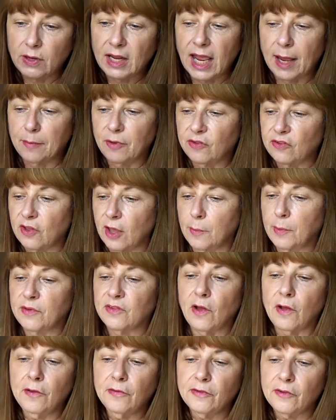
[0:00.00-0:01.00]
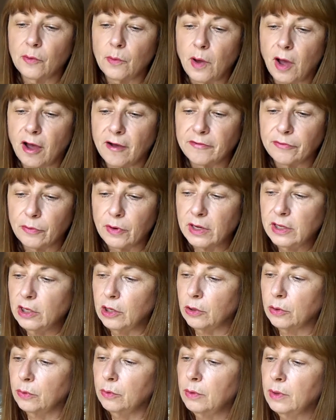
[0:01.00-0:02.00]
Amazon was also offering
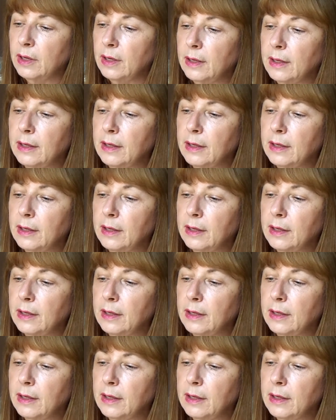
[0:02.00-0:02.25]
you